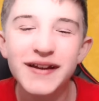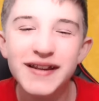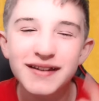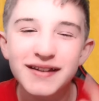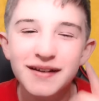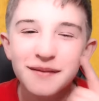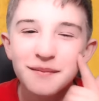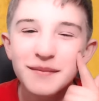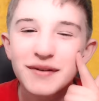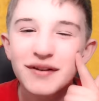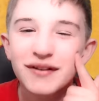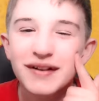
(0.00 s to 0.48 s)
My
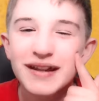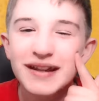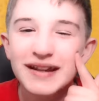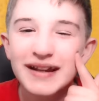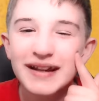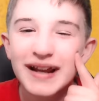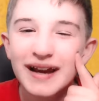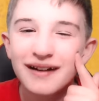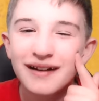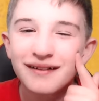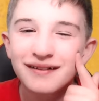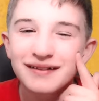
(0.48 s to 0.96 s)
face can be
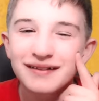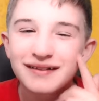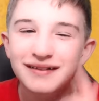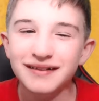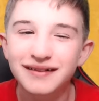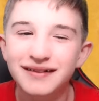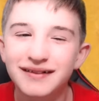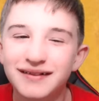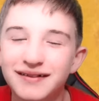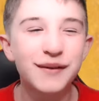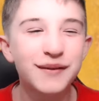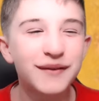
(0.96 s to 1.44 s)
on it
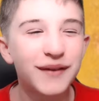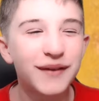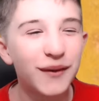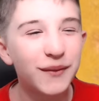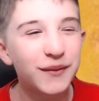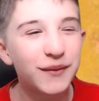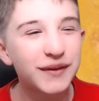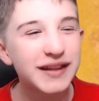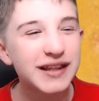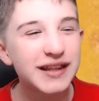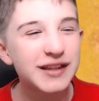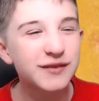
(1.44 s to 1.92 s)
now. I
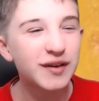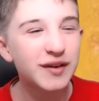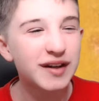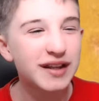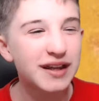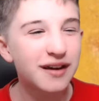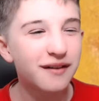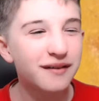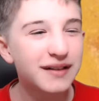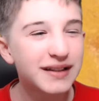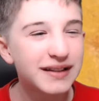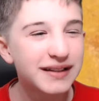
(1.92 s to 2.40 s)
don't know what
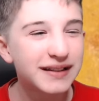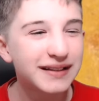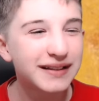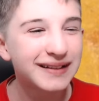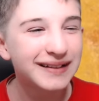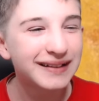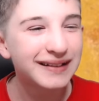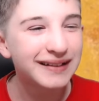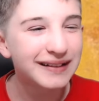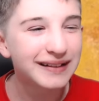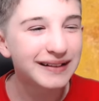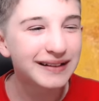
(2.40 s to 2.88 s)
this video
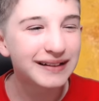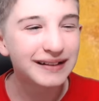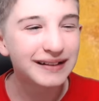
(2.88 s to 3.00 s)
is.